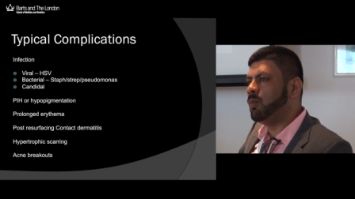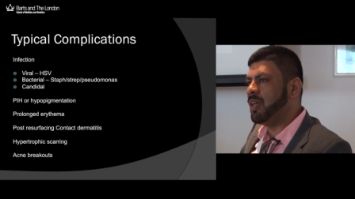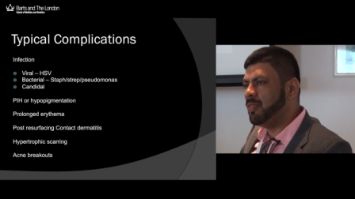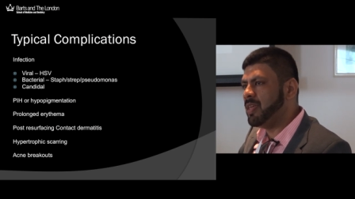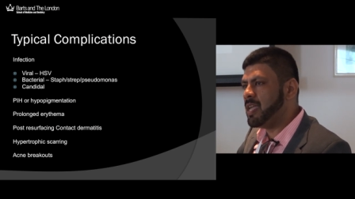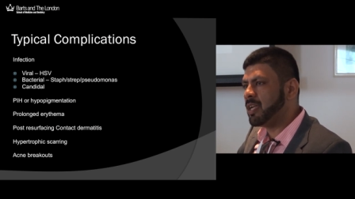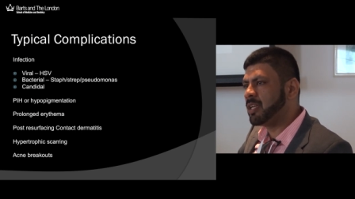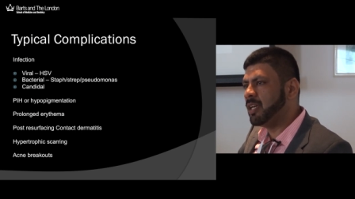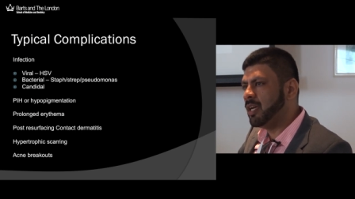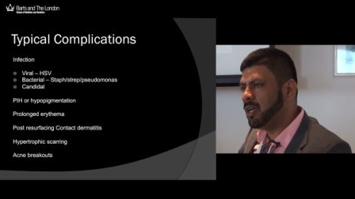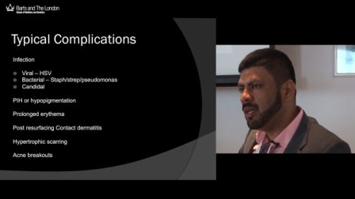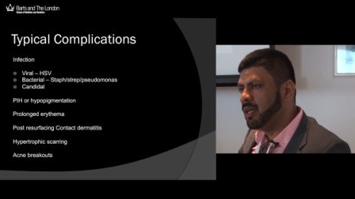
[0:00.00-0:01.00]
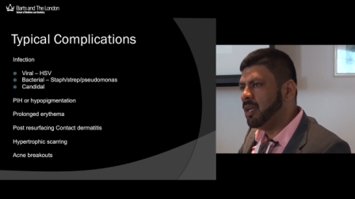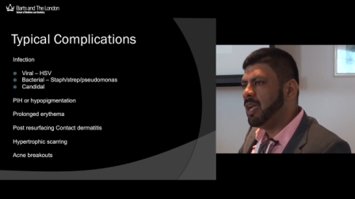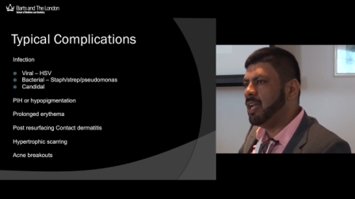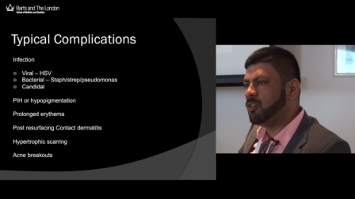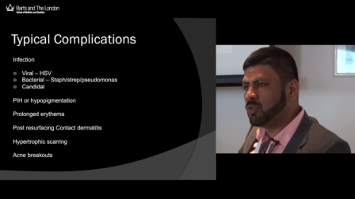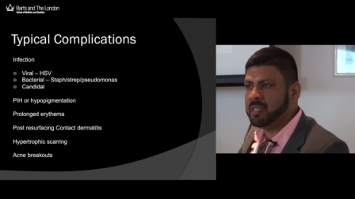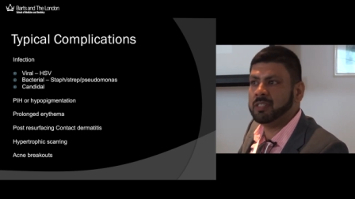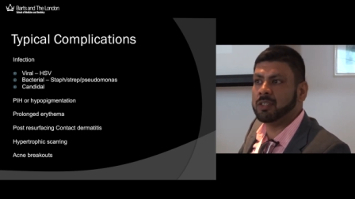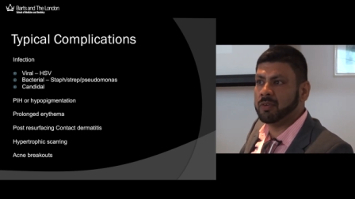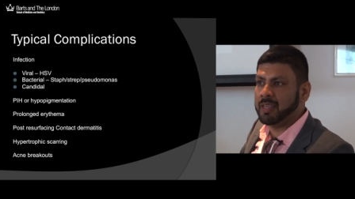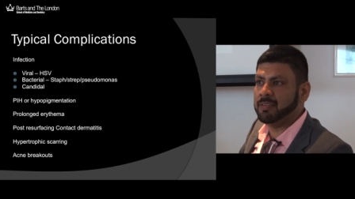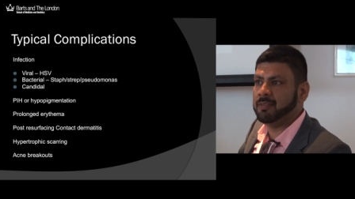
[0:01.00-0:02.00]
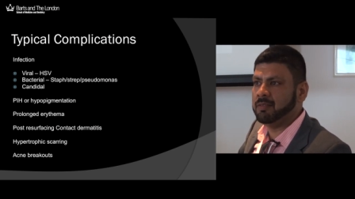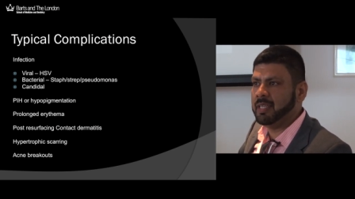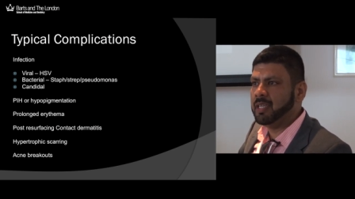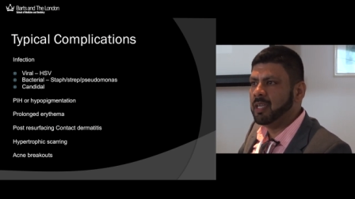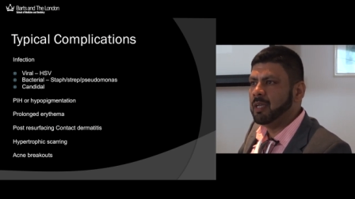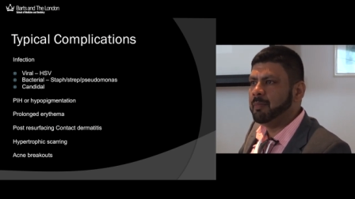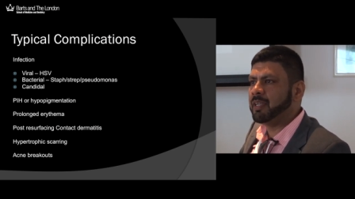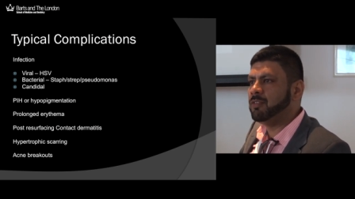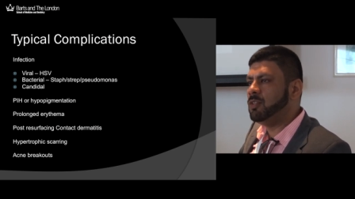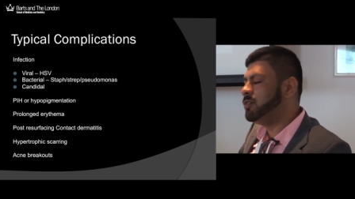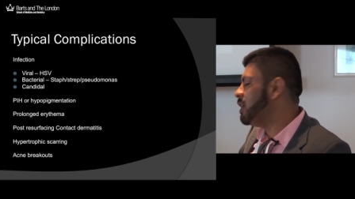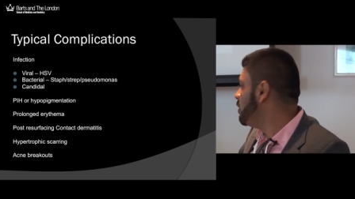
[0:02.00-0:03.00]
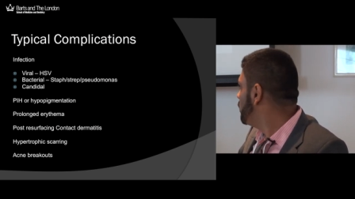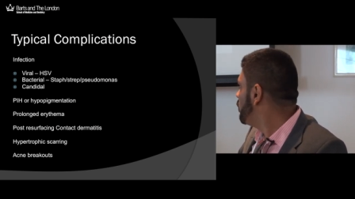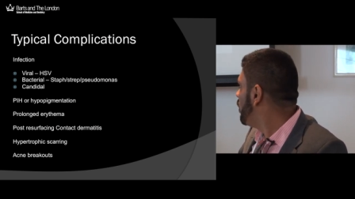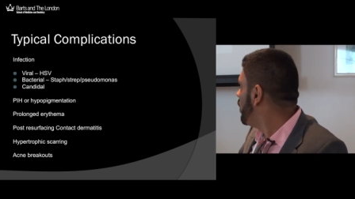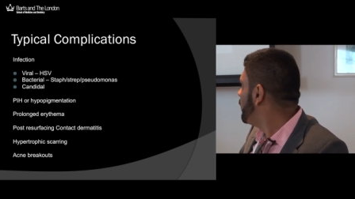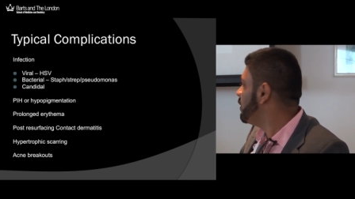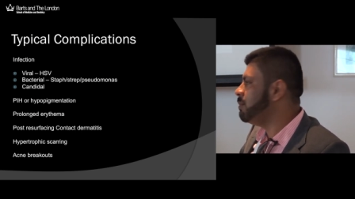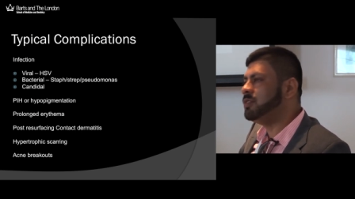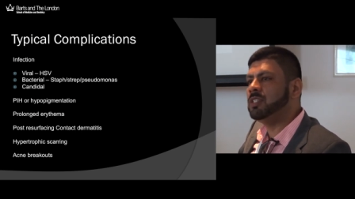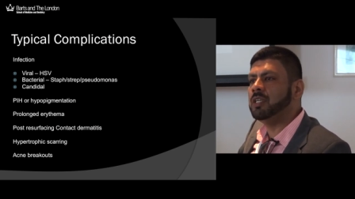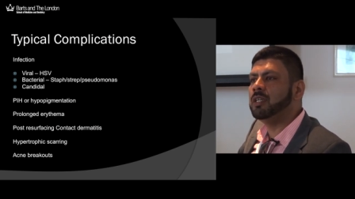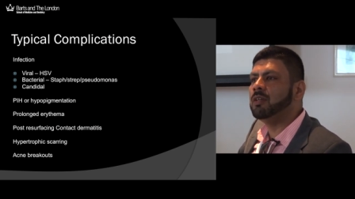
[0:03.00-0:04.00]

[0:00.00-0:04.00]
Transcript: when they occur and treat aggressively because you don't want them to